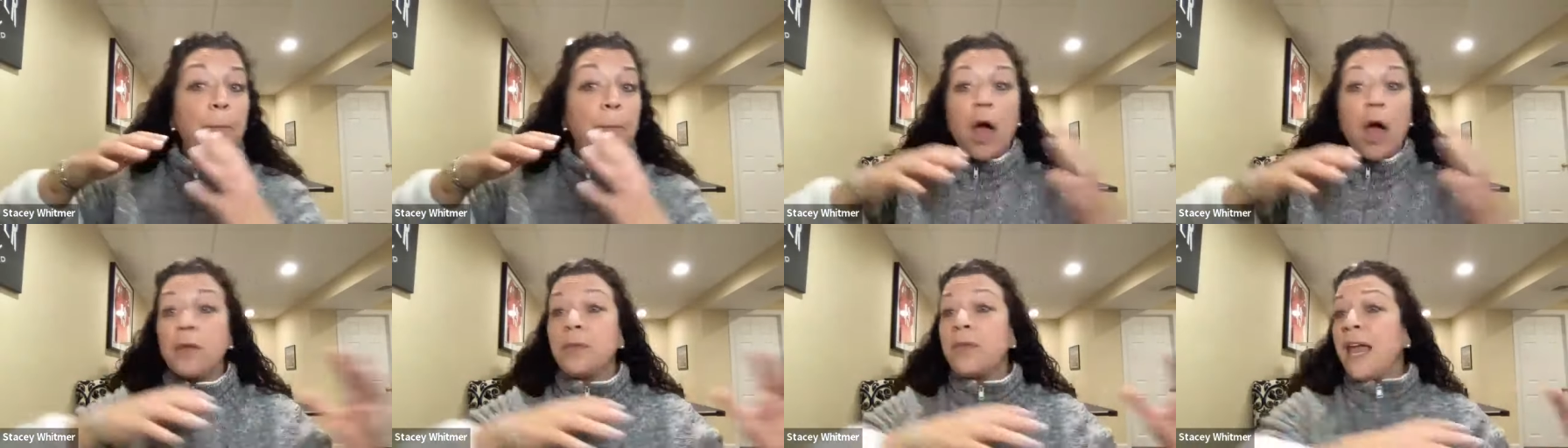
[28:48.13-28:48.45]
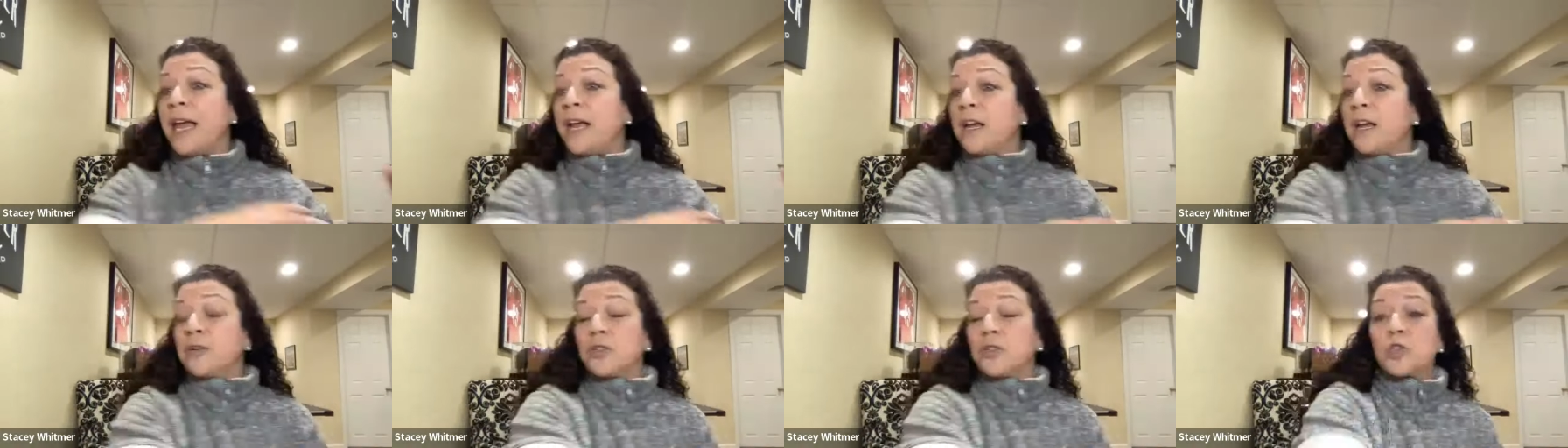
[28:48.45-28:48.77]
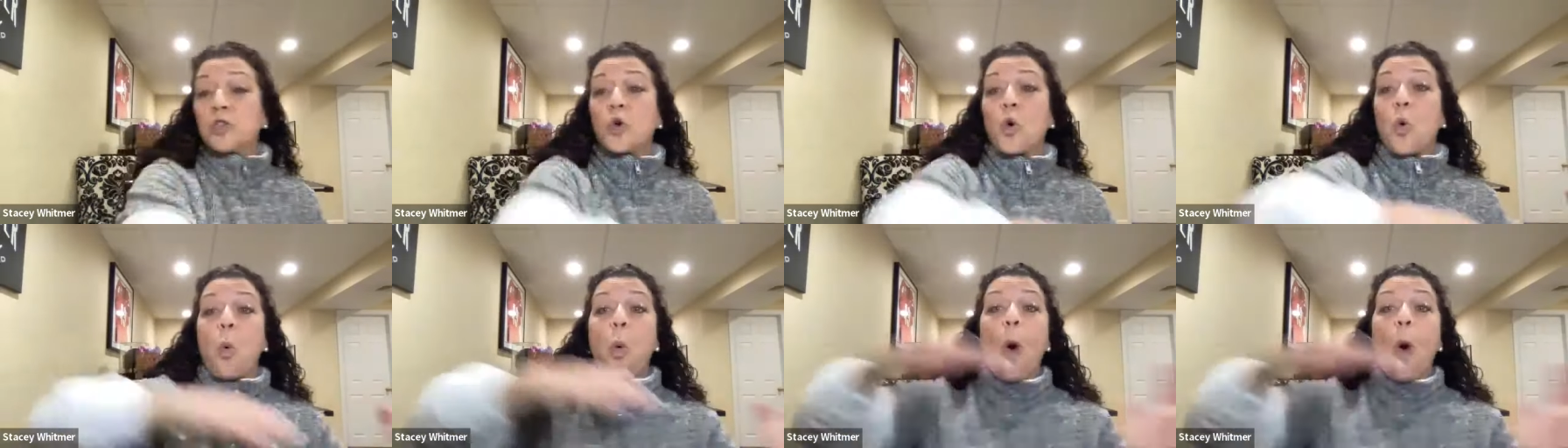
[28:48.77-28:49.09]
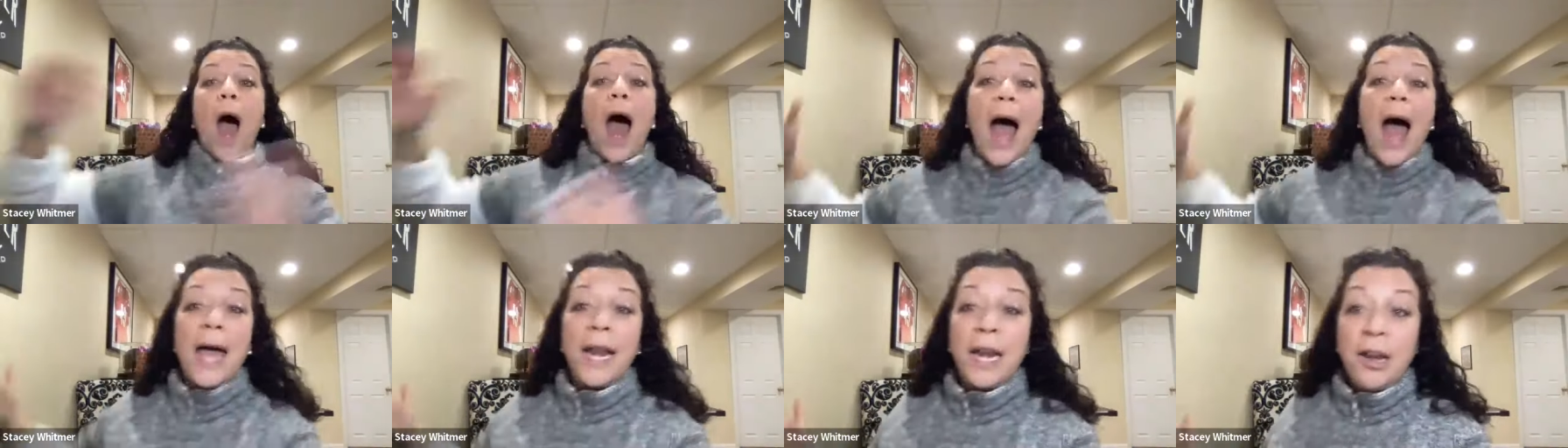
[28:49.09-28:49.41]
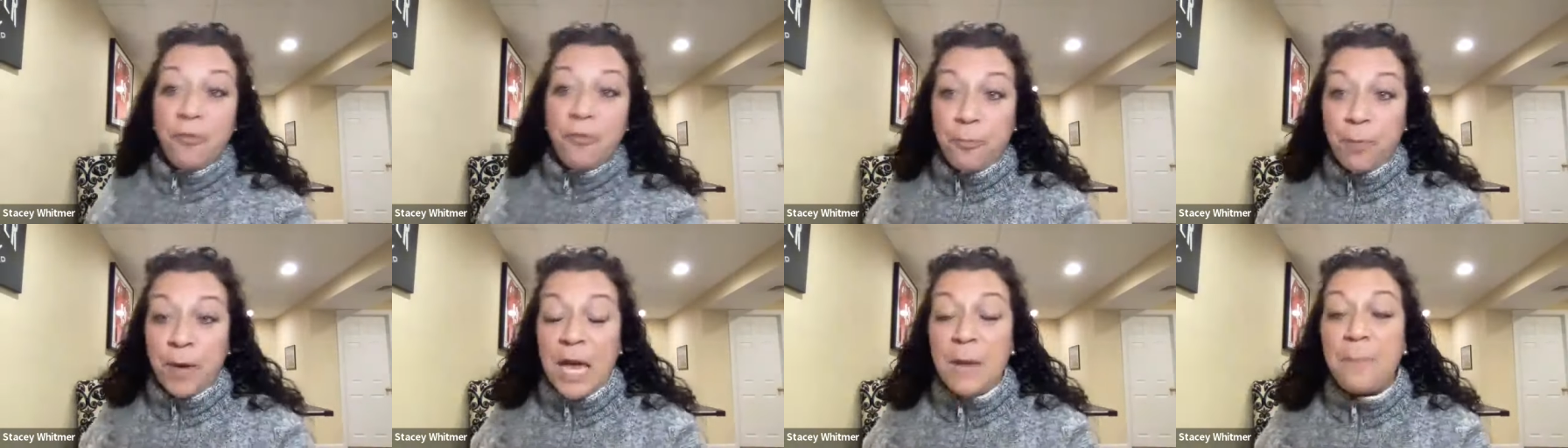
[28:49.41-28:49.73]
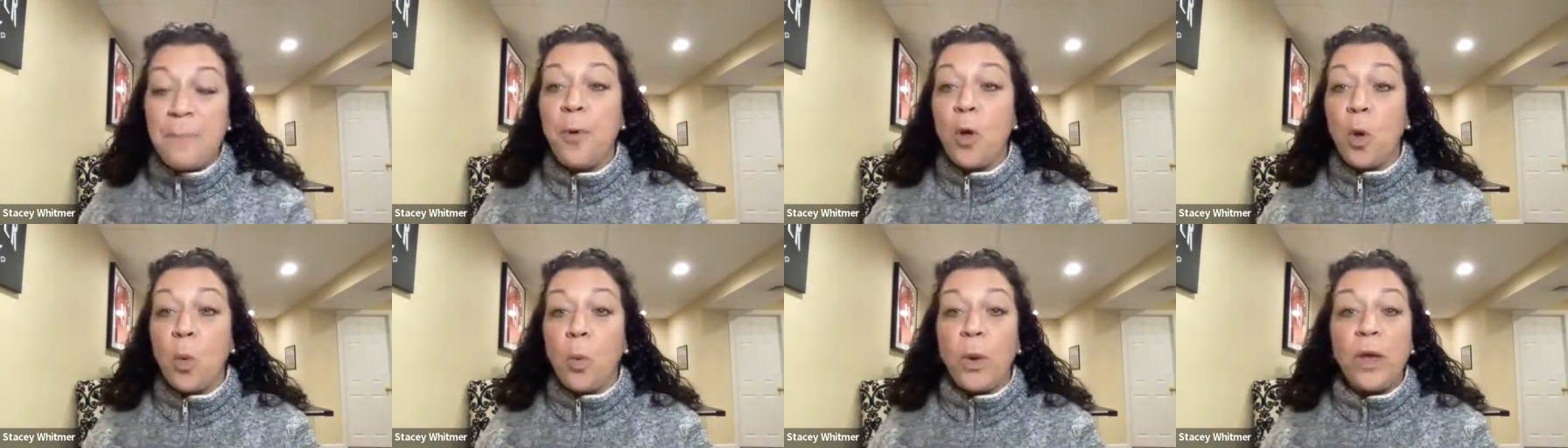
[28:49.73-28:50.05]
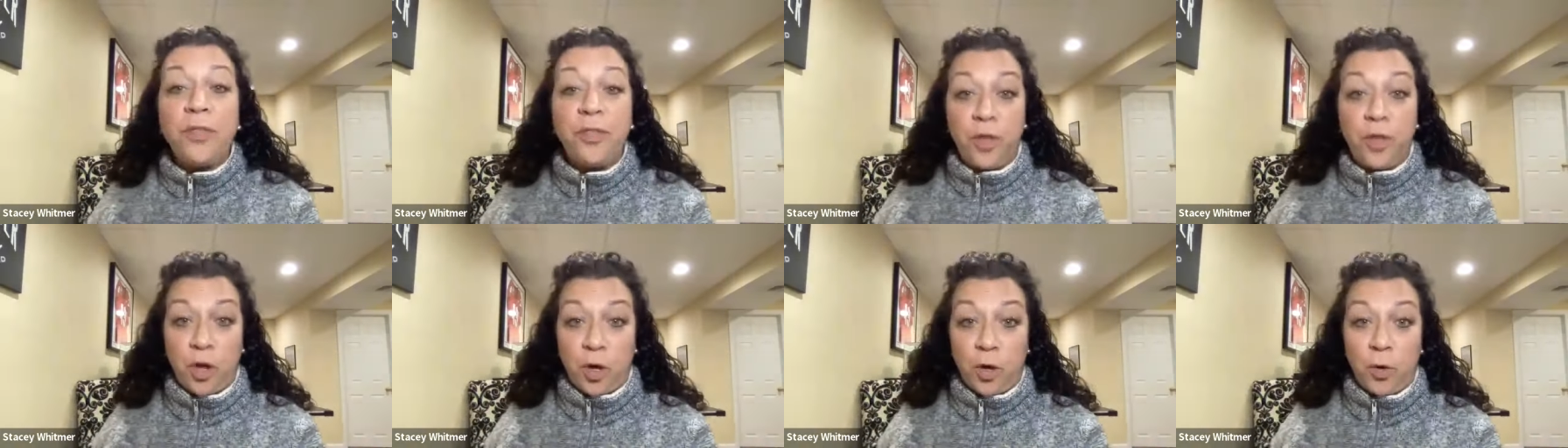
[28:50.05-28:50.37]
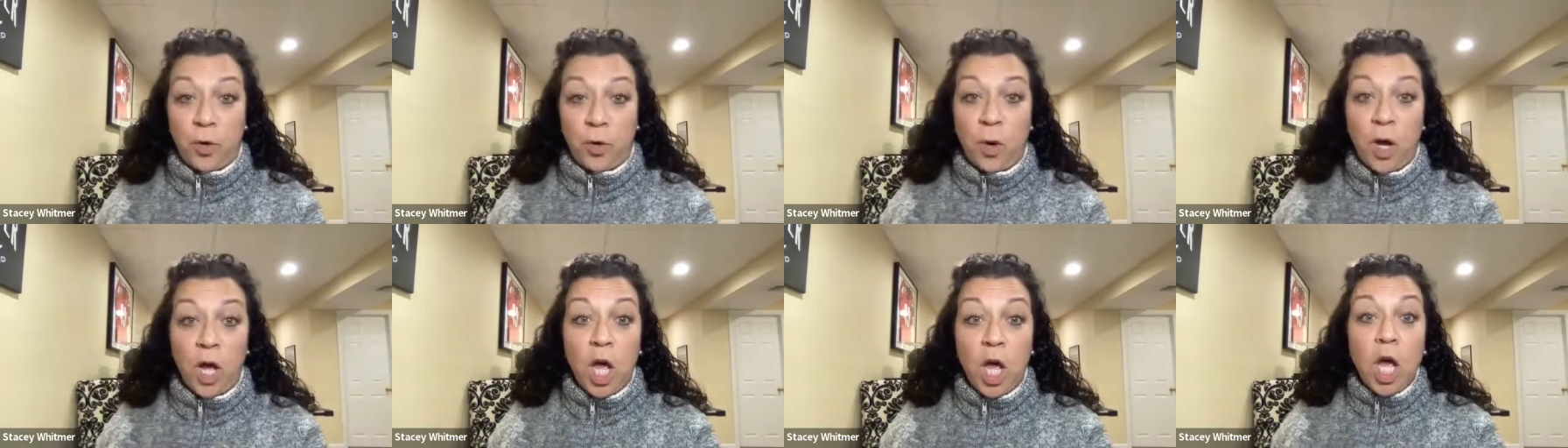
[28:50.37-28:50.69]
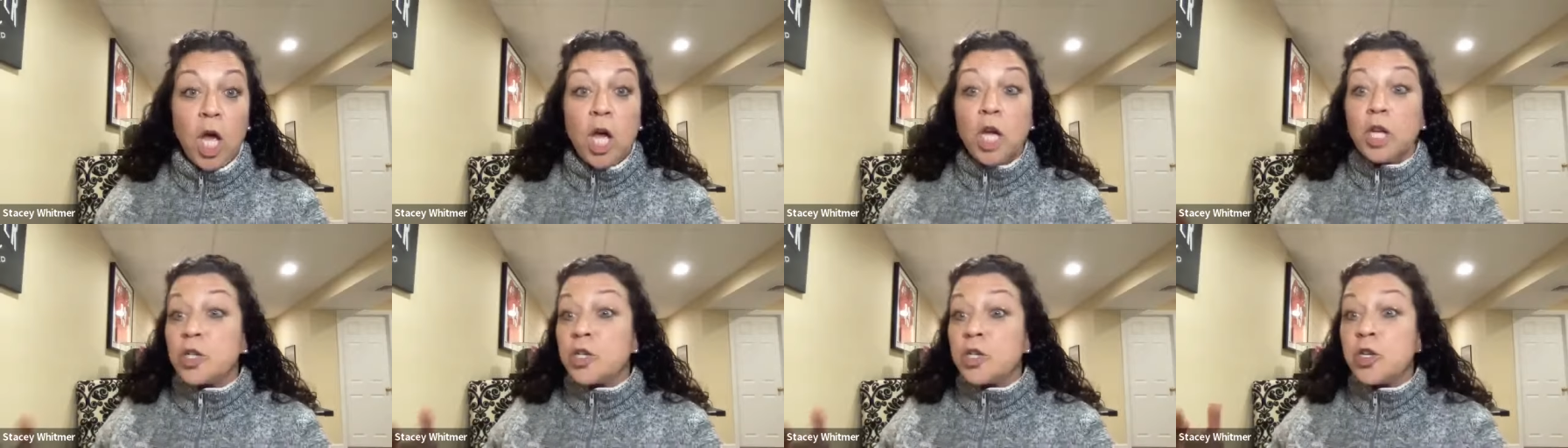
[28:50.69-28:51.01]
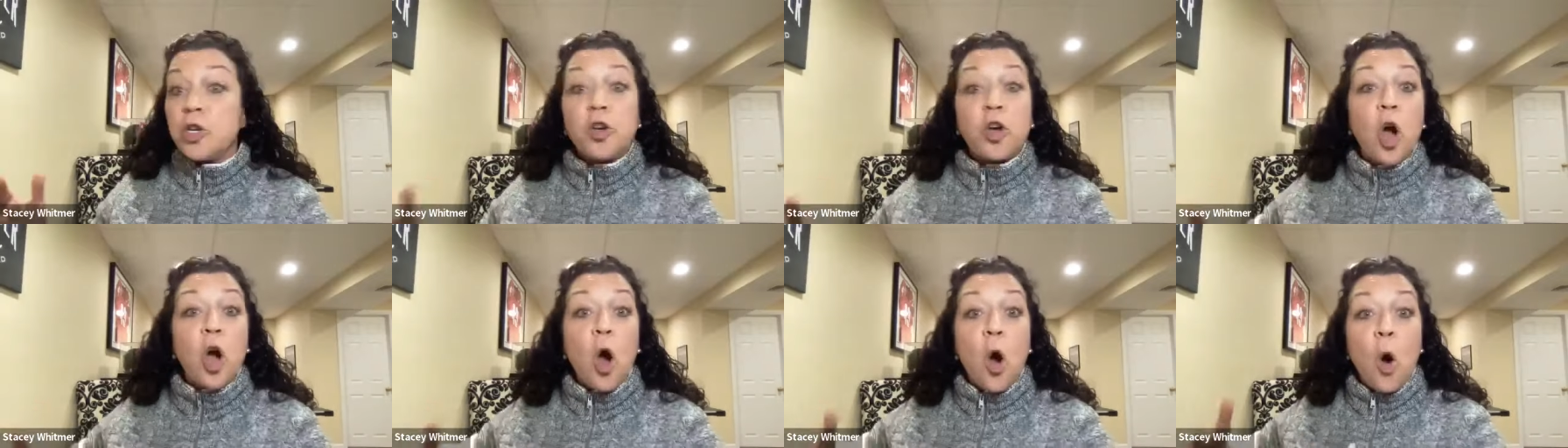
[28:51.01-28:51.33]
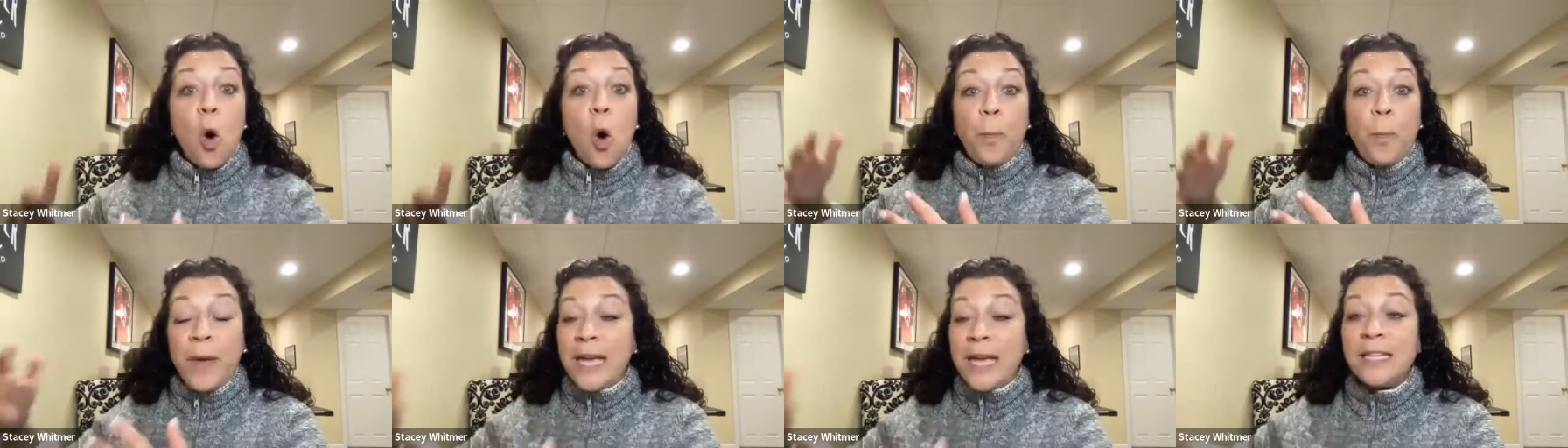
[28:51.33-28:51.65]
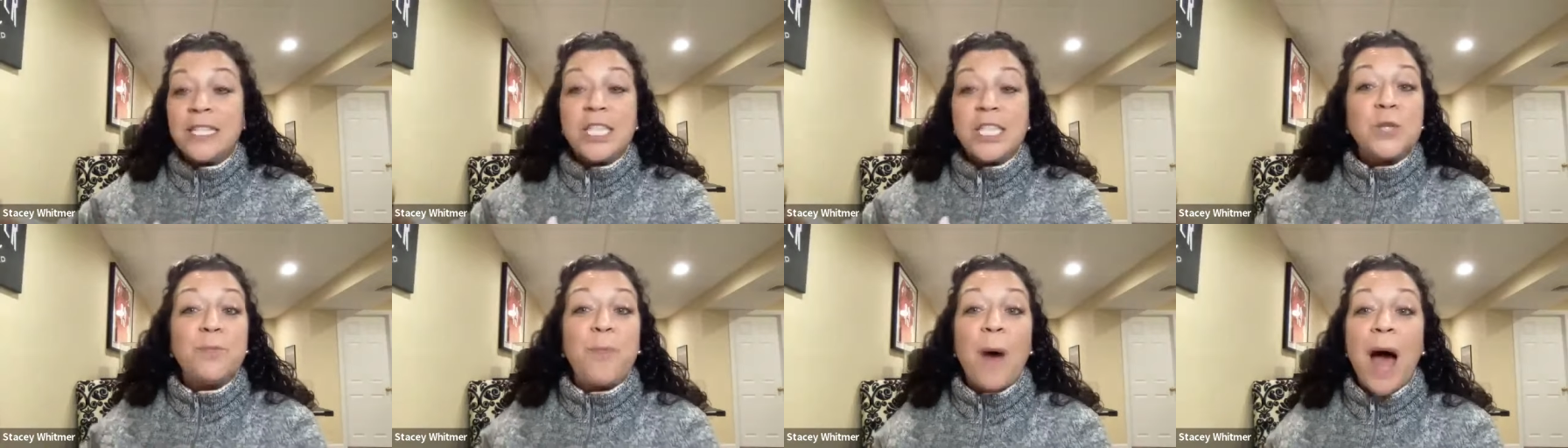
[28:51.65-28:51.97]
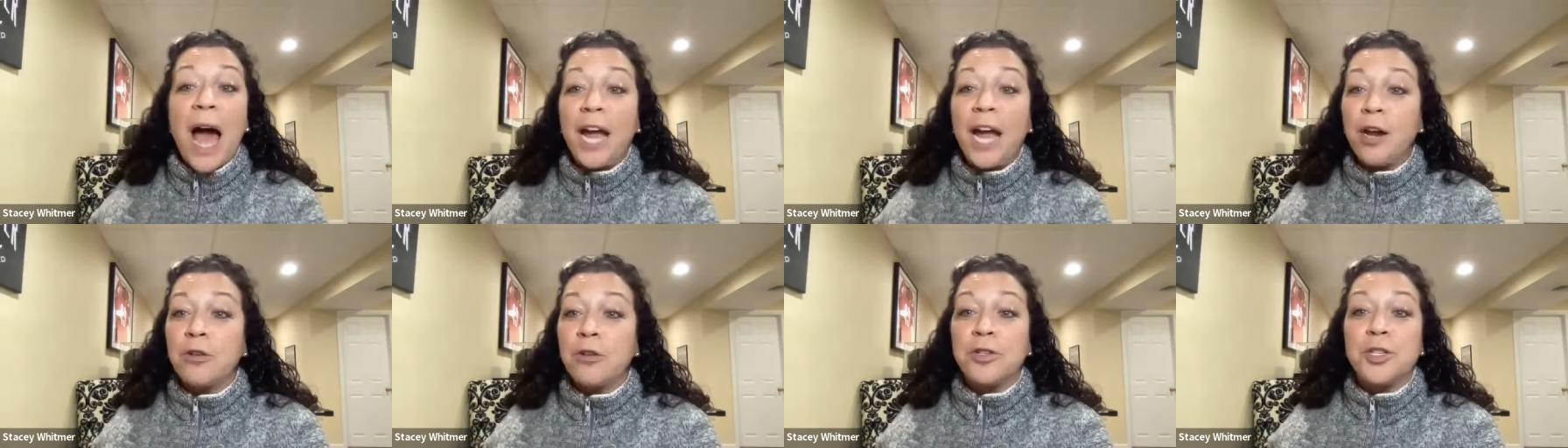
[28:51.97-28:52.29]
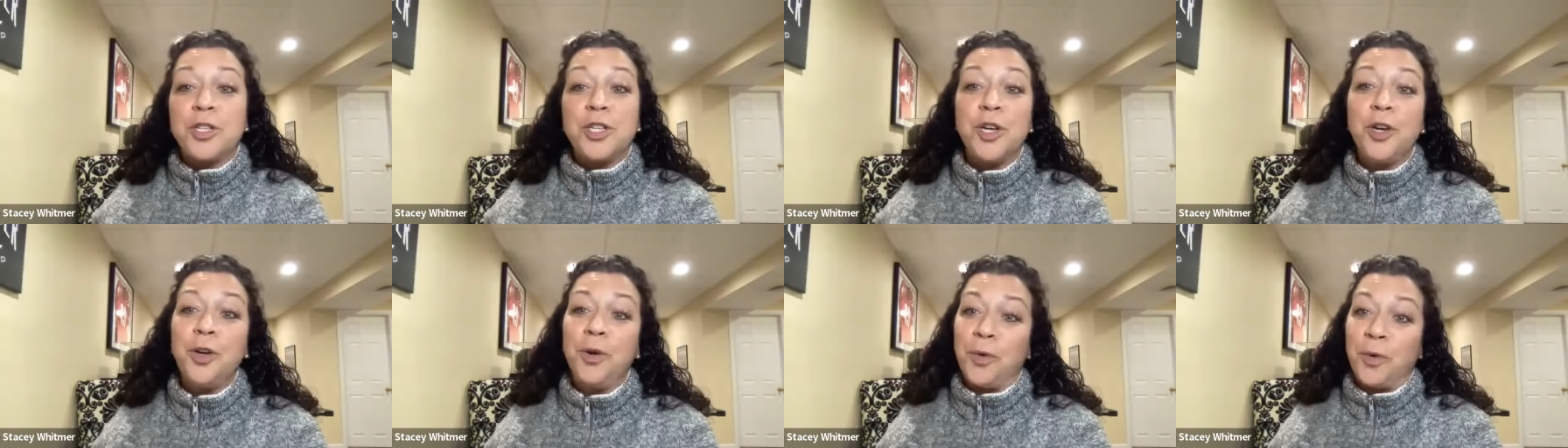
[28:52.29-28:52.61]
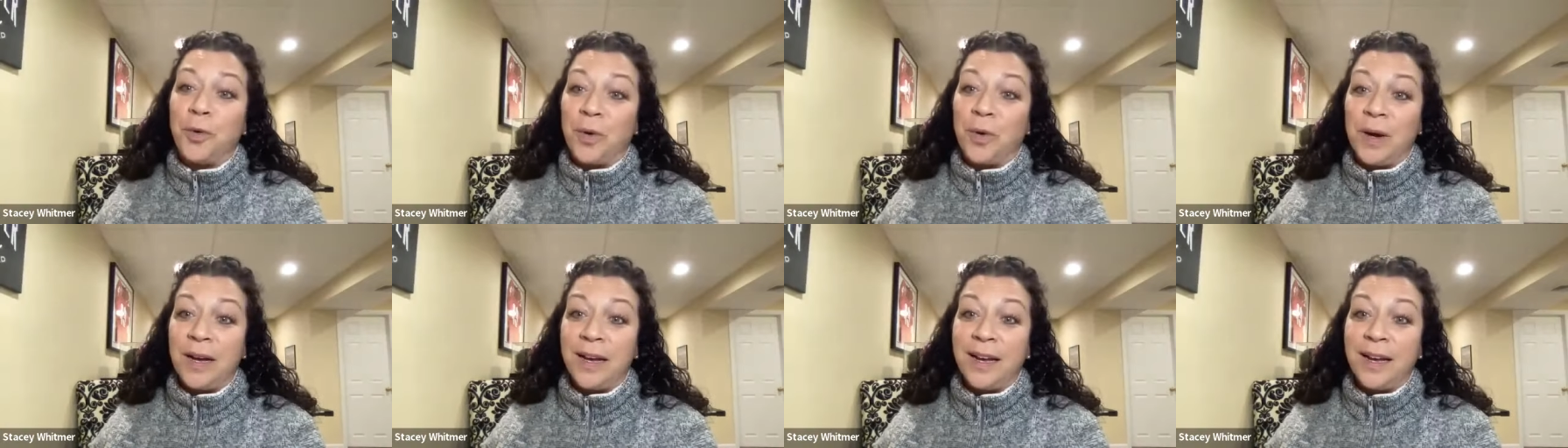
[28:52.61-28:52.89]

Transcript: a, like a squad of people with you to go be inspired too